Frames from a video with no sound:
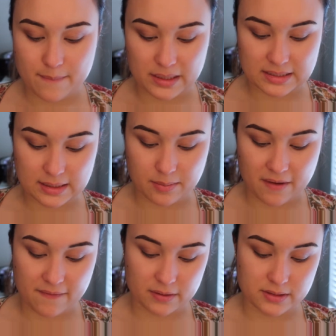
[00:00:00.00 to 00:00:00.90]
mixing
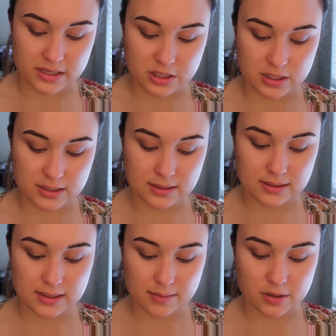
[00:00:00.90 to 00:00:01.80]
my
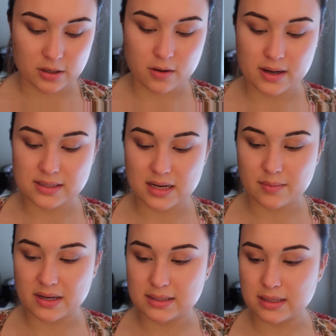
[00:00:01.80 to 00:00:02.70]
foundations. I'm gonna go ahead and take
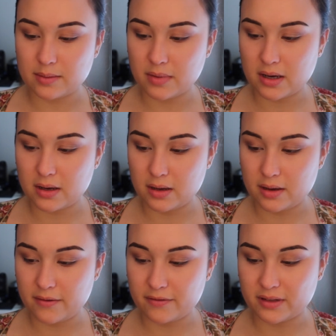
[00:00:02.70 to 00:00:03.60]
my
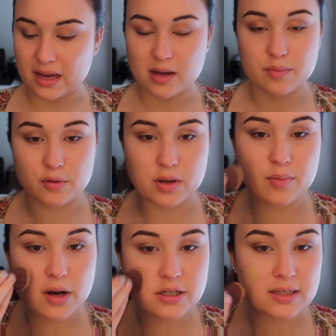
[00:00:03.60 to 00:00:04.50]
Sigma flat kabuki
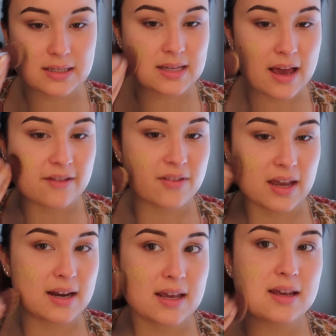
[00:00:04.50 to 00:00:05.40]
brush. This is the
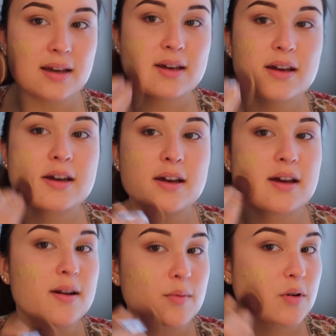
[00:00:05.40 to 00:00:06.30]
F80.
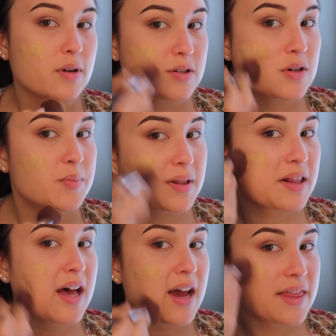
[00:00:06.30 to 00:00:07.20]
And I'm going to
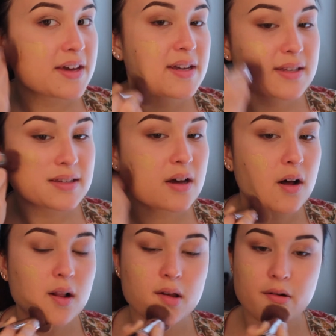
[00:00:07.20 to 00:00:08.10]
apply this
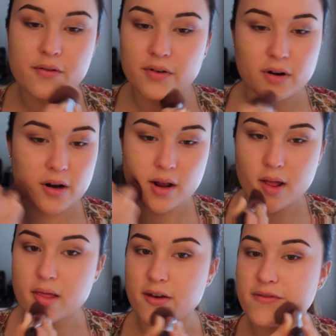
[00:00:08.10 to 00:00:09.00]
all over
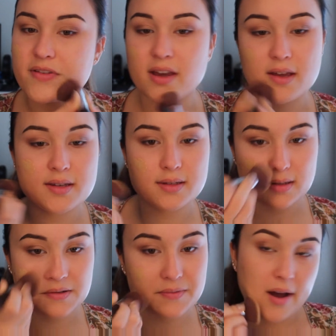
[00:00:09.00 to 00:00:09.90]
the
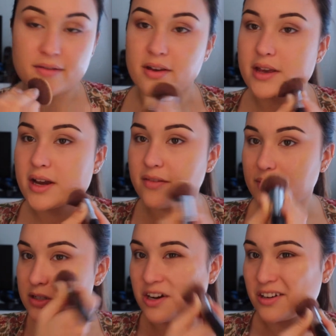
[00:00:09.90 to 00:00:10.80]
face. I feel like I've
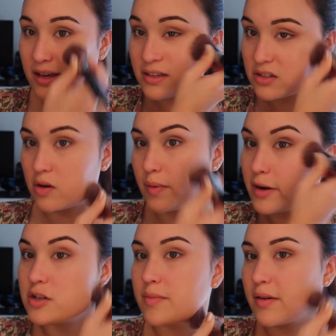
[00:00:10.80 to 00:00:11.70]
been talking so
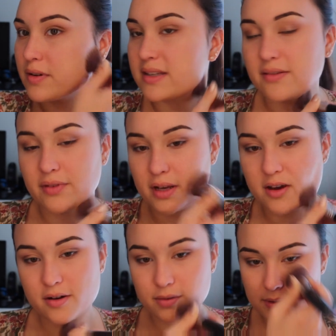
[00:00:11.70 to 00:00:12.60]
much in my recent
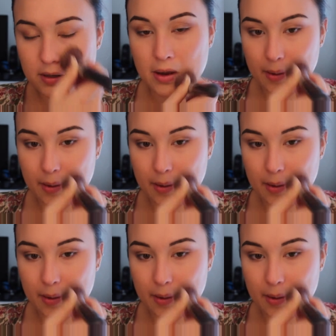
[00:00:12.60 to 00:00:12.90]
videos